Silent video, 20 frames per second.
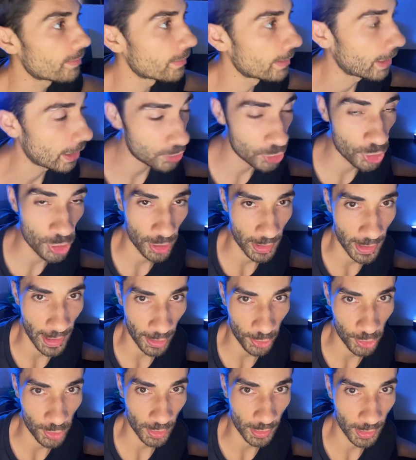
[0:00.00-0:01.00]
nitrogen,
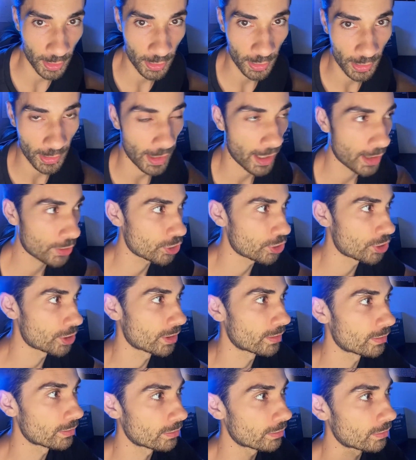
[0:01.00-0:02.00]
actually, and
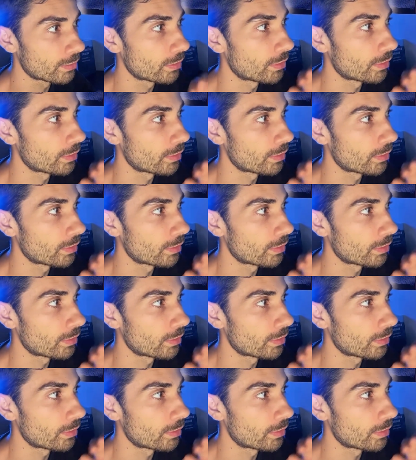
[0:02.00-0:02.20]
oxygen.